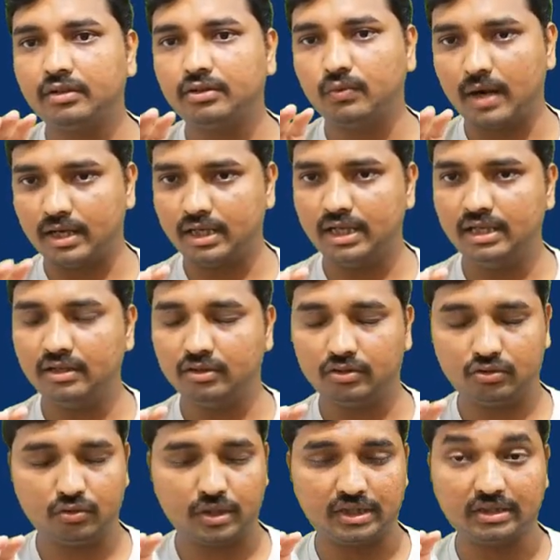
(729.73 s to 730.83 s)

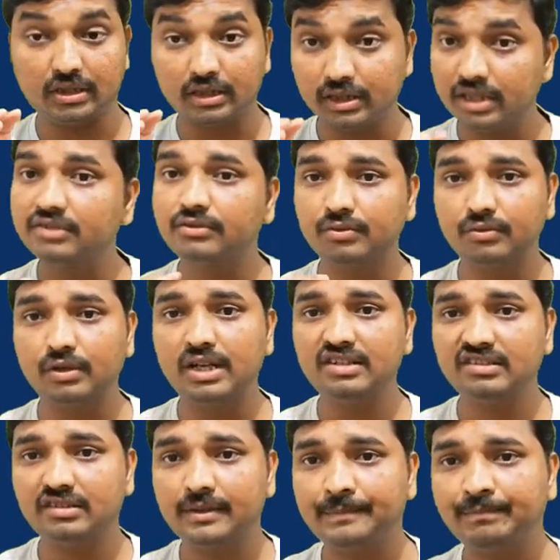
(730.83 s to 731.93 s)
30
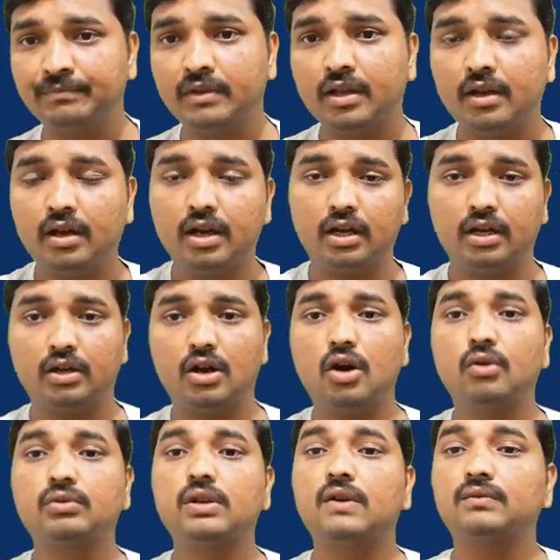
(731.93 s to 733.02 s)
students
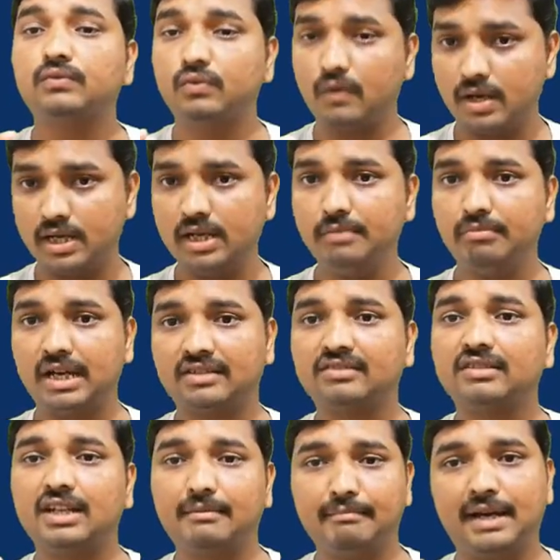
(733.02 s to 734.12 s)
out of 20 marks
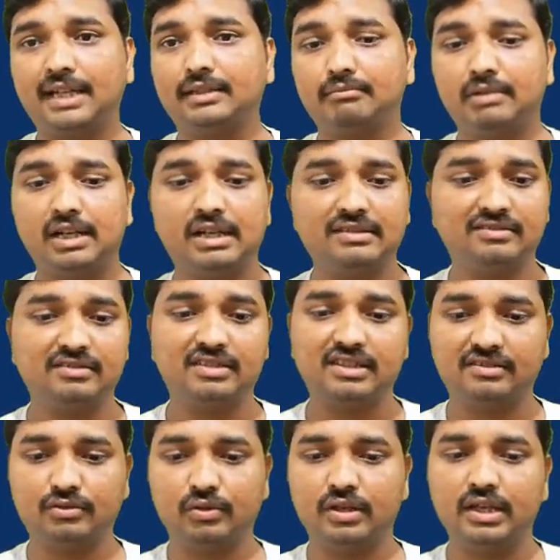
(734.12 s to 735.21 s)
in a mathematics
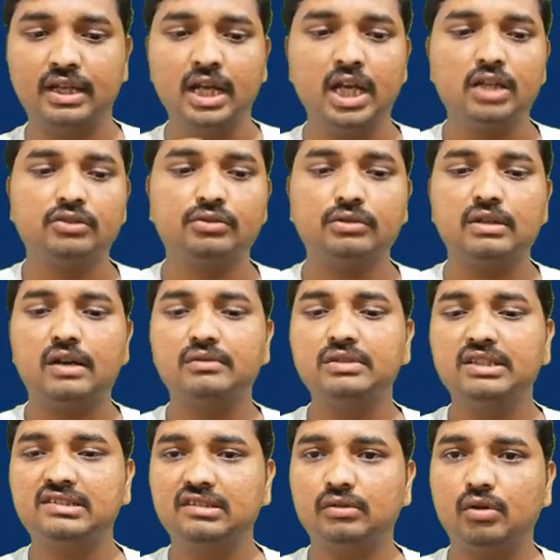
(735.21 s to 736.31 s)
test. Okay, so now
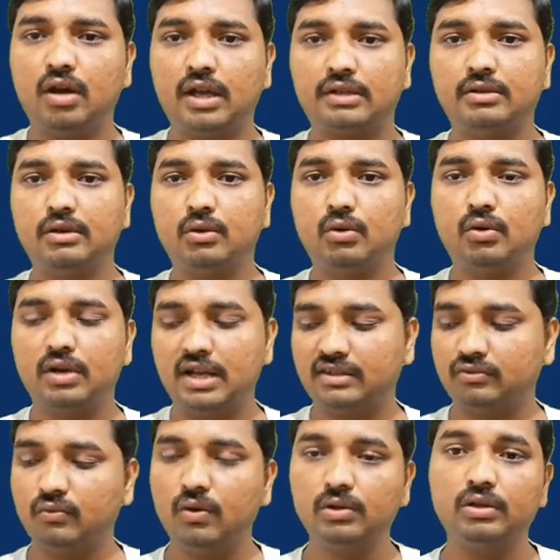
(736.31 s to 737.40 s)
this is actually called as
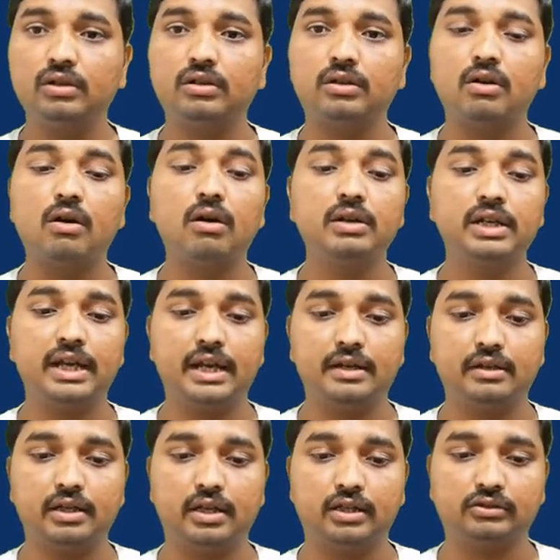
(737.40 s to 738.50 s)
what, raw
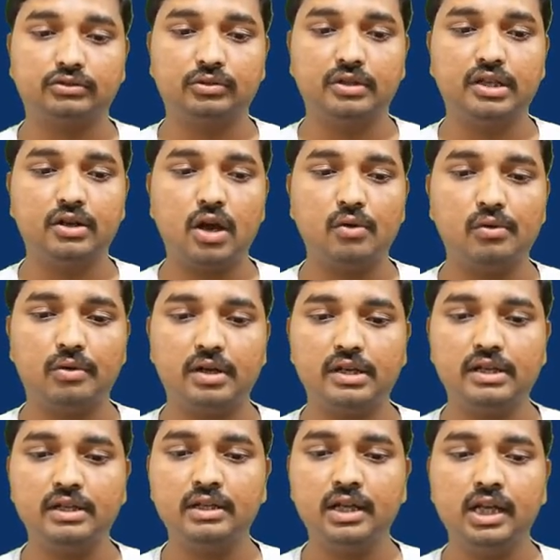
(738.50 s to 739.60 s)
data. So okay, now look at
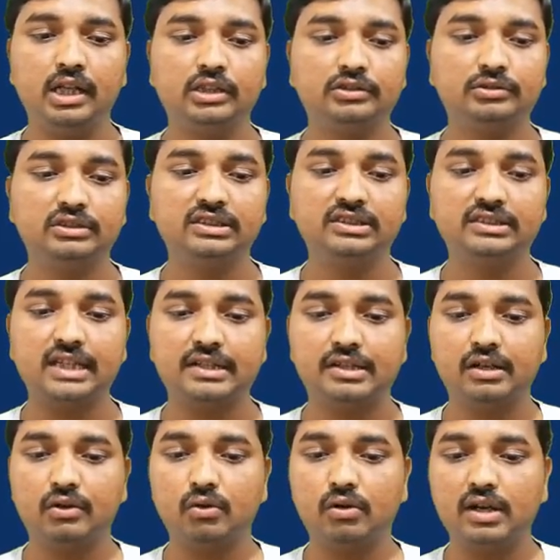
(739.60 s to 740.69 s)
here, so this is
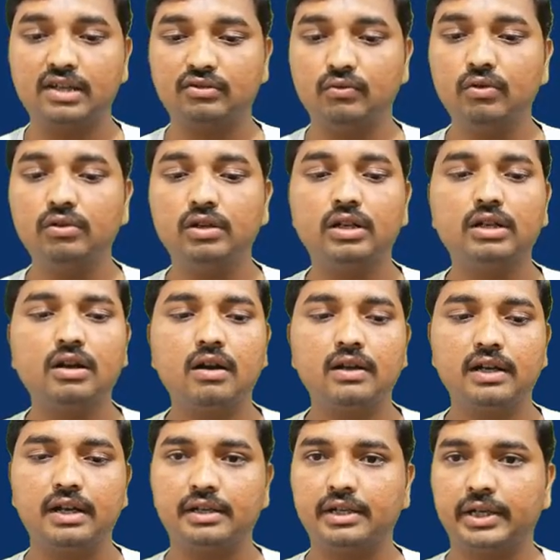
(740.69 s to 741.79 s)
actually called as what, raw
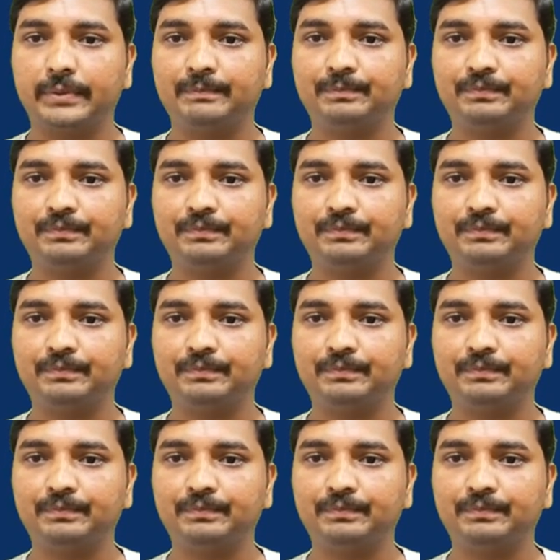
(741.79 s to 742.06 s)
data.